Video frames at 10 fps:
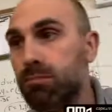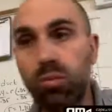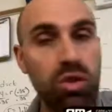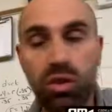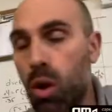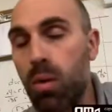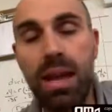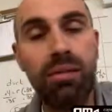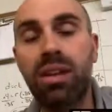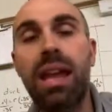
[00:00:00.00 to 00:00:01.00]
There's no
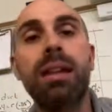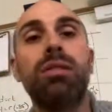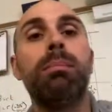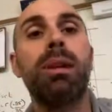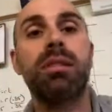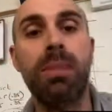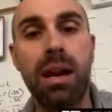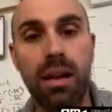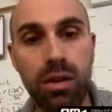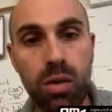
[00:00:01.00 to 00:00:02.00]
ifs, ands, or buts about
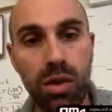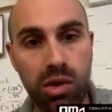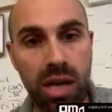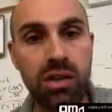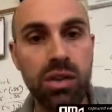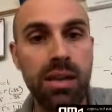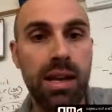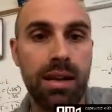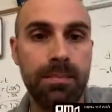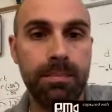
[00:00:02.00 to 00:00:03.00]
it. You are changing the
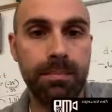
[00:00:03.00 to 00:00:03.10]
atom.